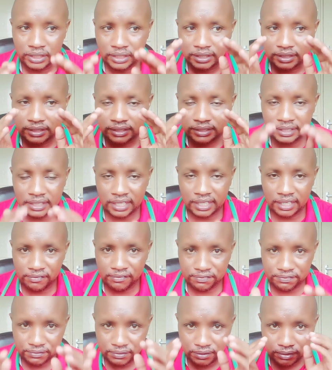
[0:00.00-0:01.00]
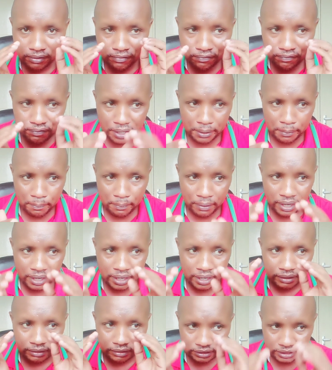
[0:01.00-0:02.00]
safe fiber
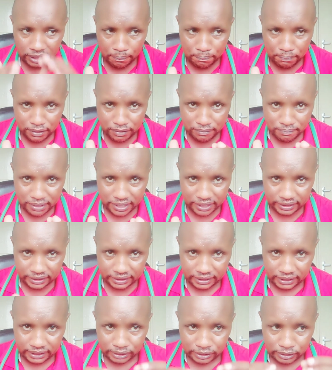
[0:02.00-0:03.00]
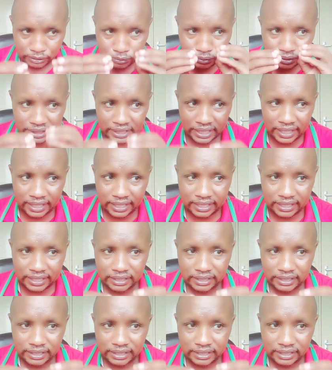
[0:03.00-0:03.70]
supplement to take